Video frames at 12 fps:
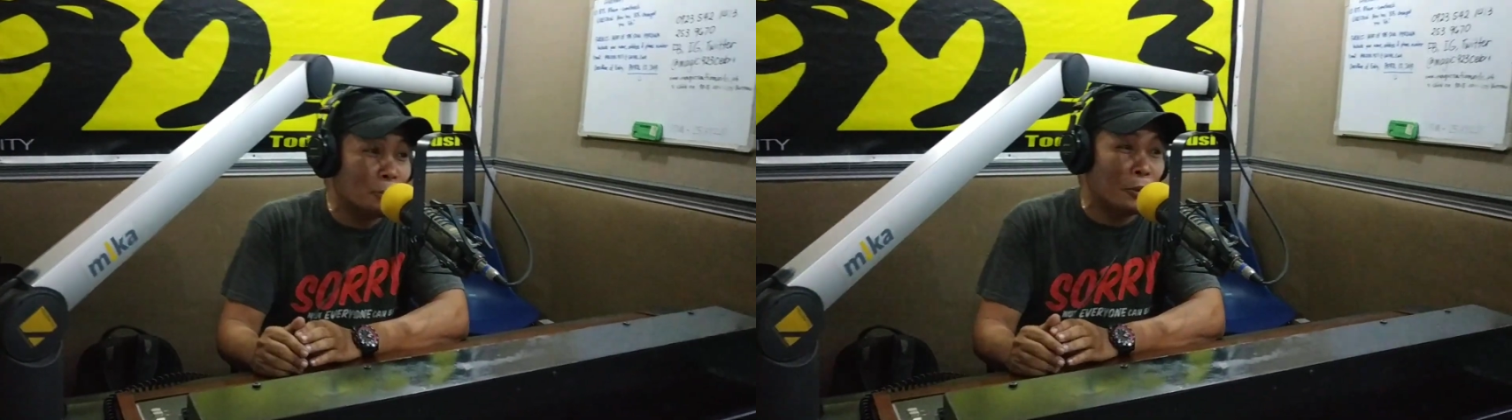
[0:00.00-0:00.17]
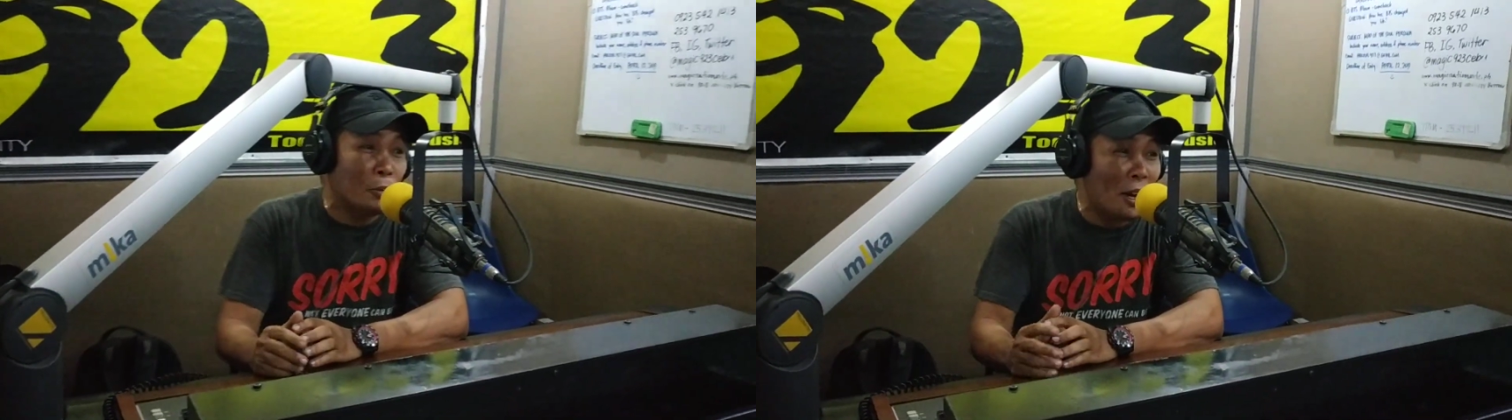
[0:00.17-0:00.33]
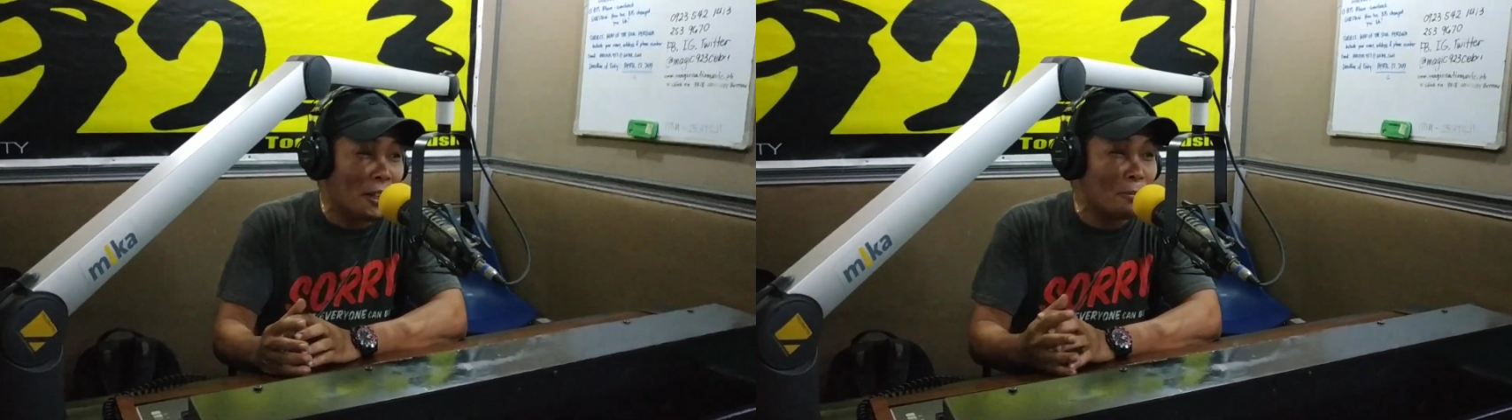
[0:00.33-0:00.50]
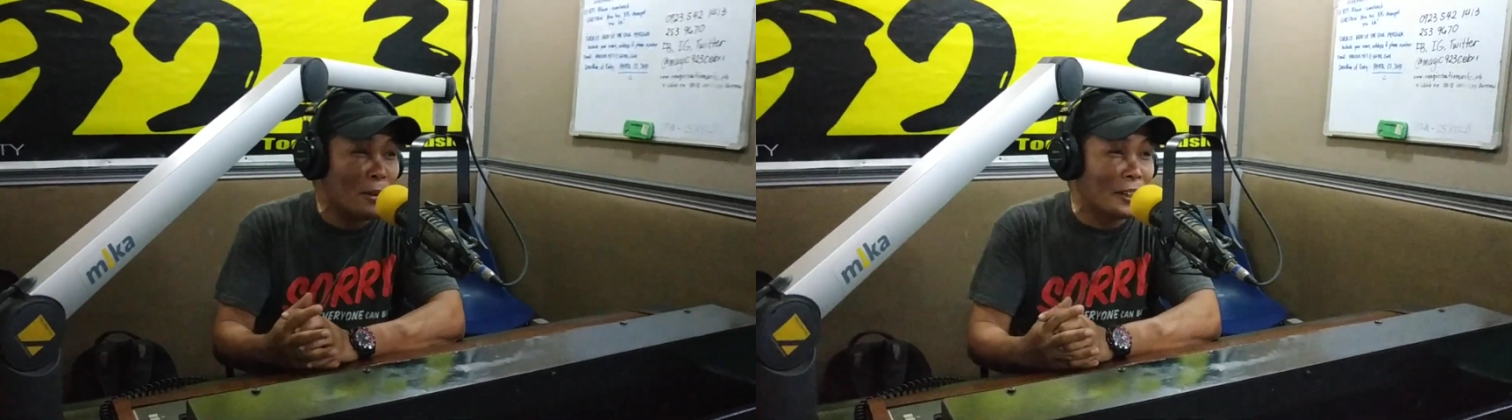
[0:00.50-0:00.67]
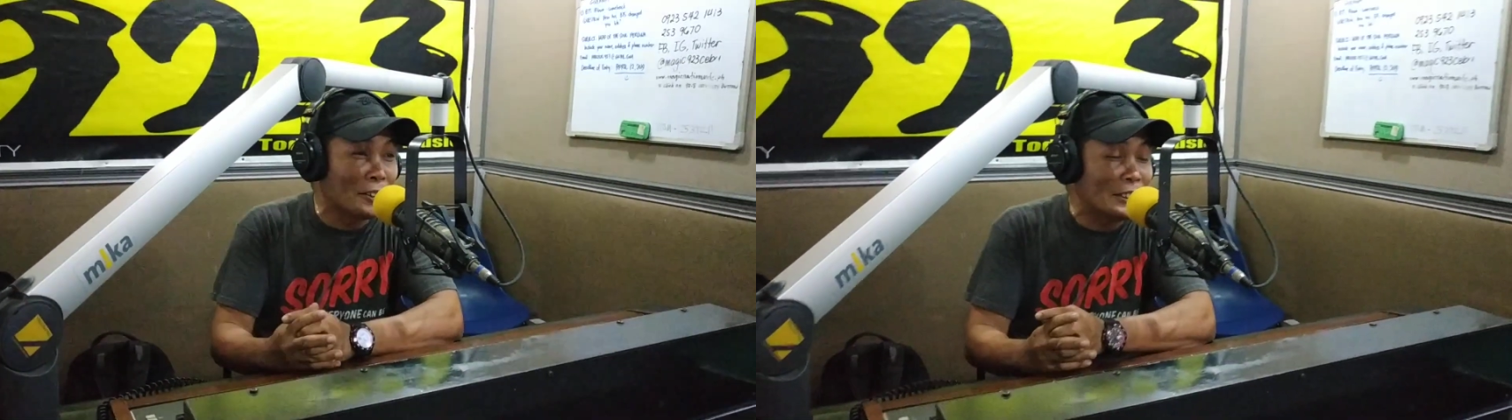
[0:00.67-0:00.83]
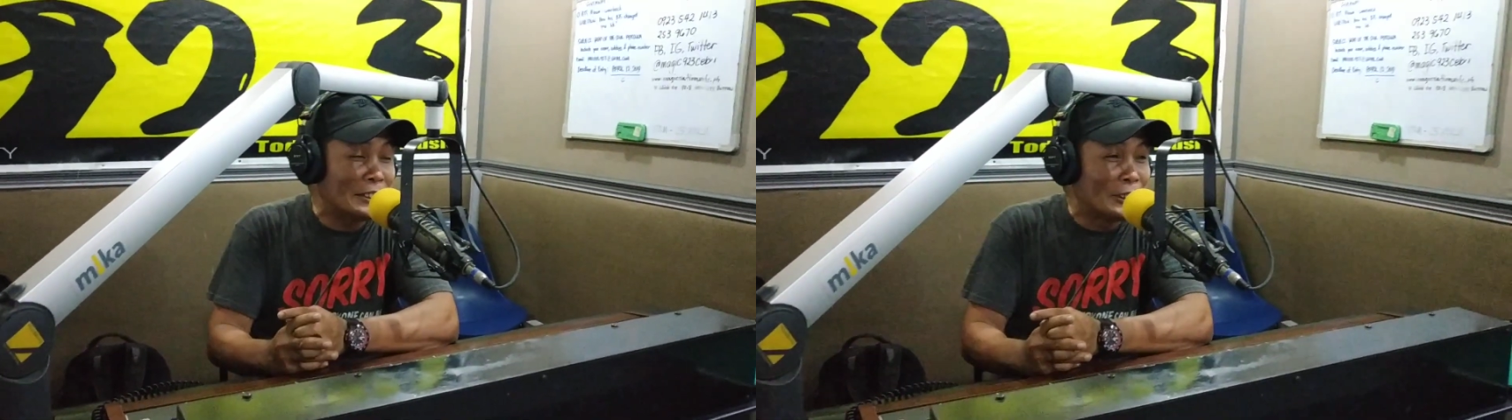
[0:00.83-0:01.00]
but why am I
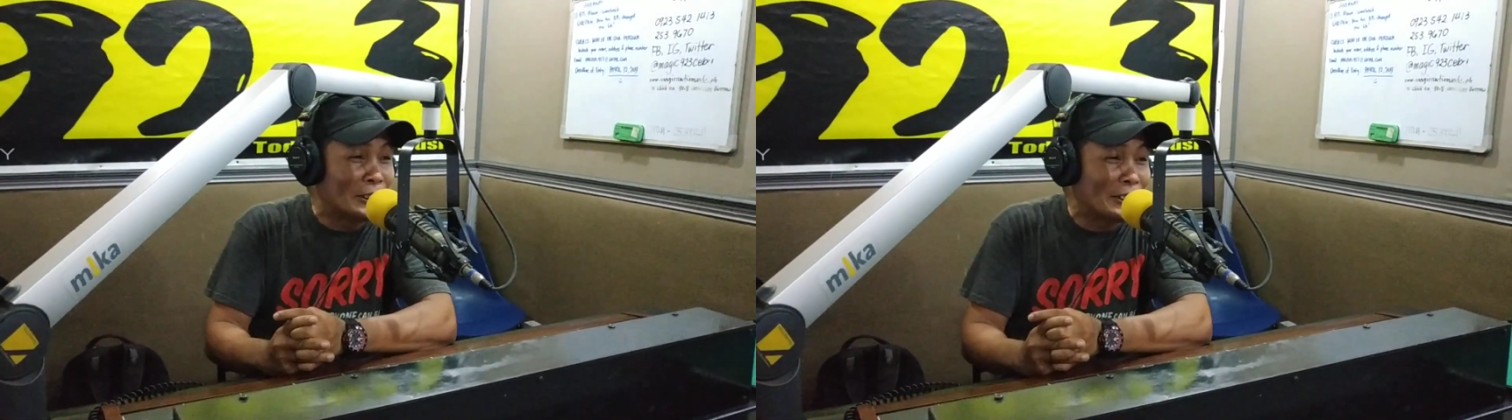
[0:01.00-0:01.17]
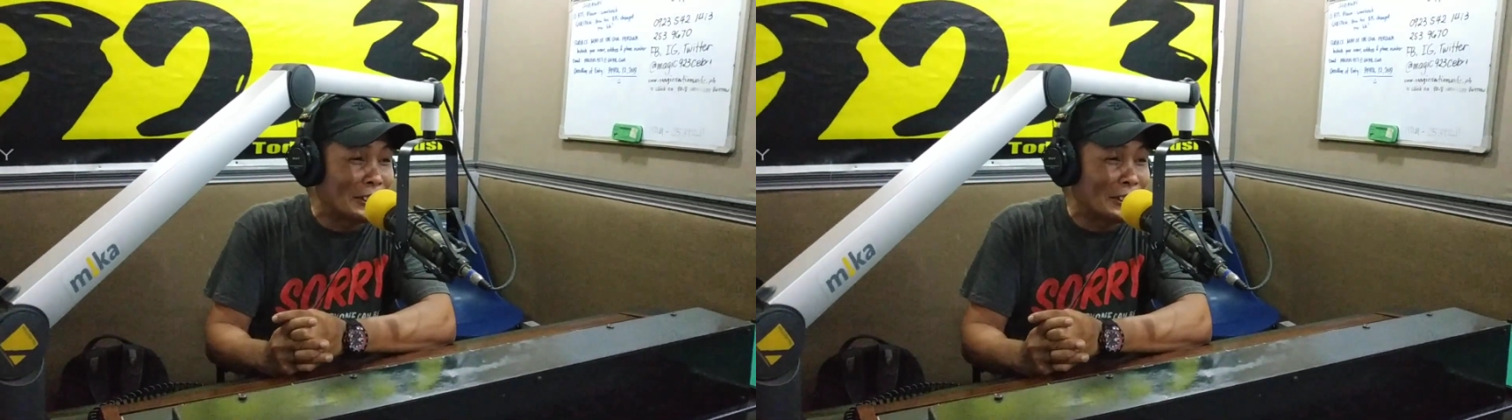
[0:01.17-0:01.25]
listening to